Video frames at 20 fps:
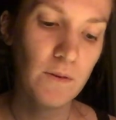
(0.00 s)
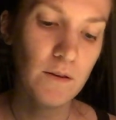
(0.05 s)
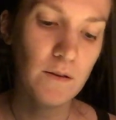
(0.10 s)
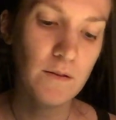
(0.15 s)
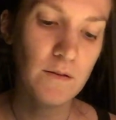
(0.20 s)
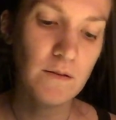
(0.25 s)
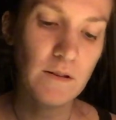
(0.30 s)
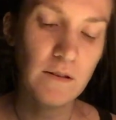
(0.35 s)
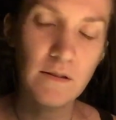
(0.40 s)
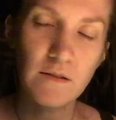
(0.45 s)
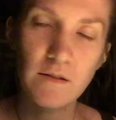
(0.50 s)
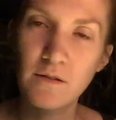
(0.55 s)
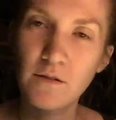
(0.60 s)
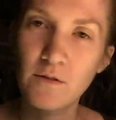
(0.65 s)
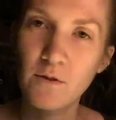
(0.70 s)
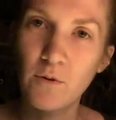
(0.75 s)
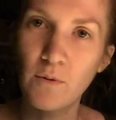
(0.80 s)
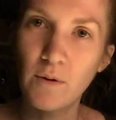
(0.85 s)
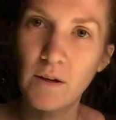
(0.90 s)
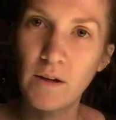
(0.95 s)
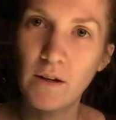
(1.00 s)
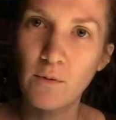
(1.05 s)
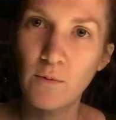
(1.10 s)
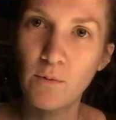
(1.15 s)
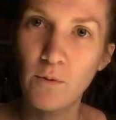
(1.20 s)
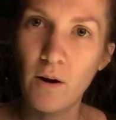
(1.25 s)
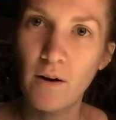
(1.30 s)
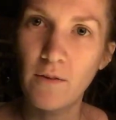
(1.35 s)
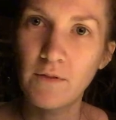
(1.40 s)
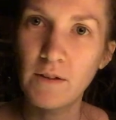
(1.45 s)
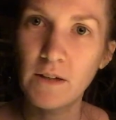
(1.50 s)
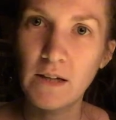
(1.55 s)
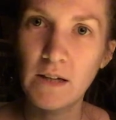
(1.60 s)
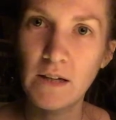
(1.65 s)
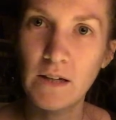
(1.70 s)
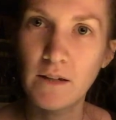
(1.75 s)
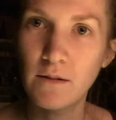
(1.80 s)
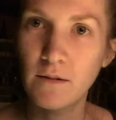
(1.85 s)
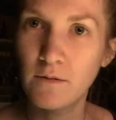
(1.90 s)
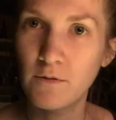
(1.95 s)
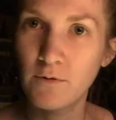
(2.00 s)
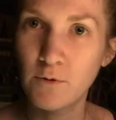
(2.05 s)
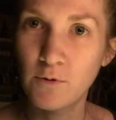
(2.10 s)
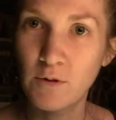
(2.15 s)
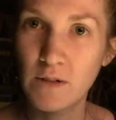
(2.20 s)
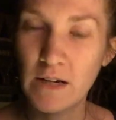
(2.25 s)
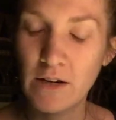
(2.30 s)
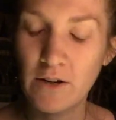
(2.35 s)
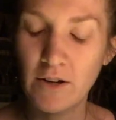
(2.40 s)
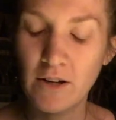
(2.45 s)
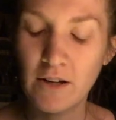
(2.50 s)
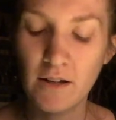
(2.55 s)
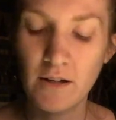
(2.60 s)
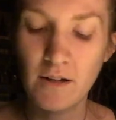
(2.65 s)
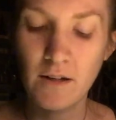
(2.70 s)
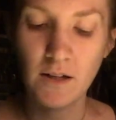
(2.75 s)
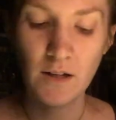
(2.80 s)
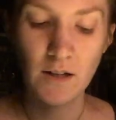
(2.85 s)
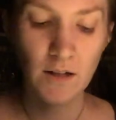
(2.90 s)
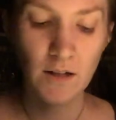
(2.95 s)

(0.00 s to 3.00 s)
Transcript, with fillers: since going raw vegan, fruitarian.